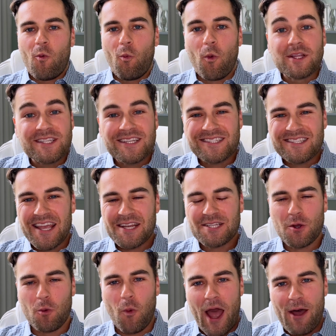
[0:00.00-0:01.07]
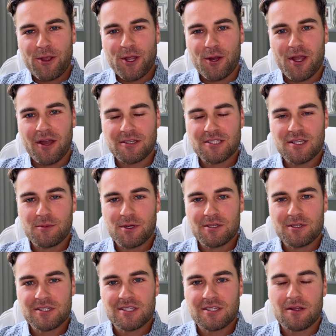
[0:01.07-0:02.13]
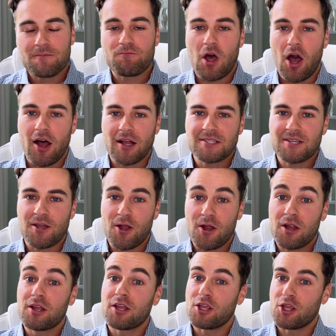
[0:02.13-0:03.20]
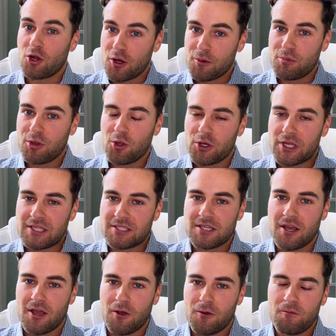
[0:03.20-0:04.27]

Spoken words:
What's it take to wow your customers? Odds are your employees know.